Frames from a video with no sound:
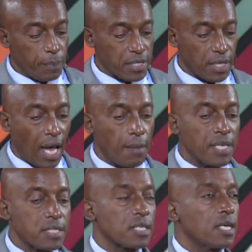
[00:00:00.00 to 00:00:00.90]
person I
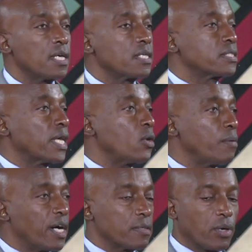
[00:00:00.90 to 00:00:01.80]
must tell you
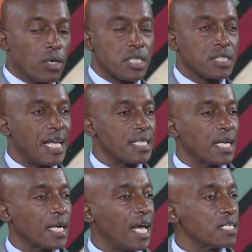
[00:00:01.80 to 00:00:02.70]
about because he stands in
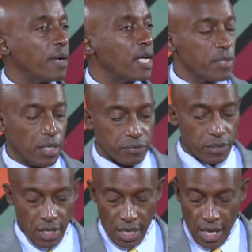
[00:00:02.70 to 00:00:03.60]
a class by himself.
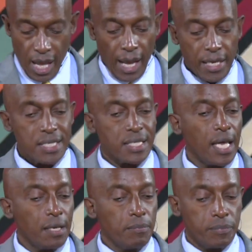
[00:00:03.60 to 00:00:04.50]
And his
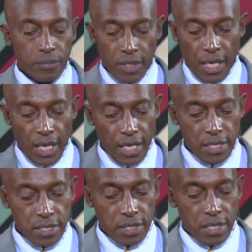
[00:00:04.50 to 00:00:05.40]
name
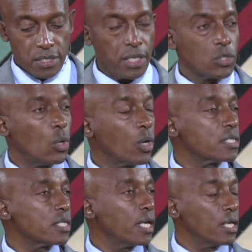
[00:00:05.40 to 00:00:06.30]
is St.
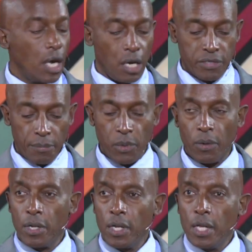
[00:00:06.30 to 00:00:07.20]
Augustine of Hippo.
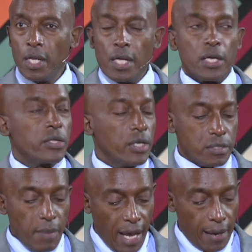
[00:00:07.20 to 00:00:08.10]
This
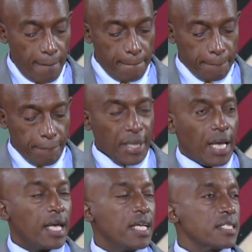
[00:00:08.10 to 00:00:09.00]
man
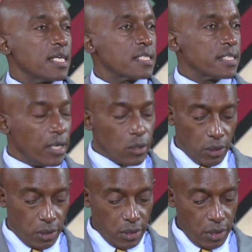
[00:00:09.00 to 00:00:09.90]
is the
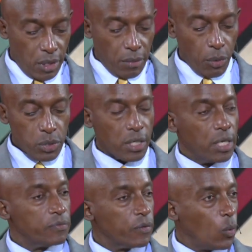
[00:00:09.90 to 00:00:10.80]
single most
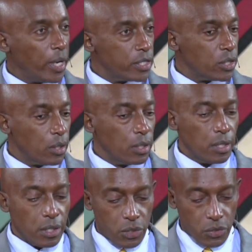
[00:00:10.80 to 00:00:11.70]
influential
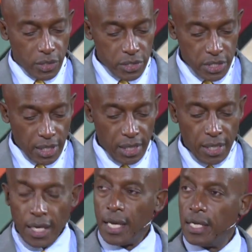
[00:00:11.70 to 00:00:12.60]
Christian
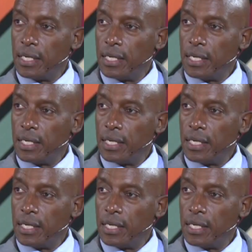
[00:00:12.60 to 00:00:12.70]
in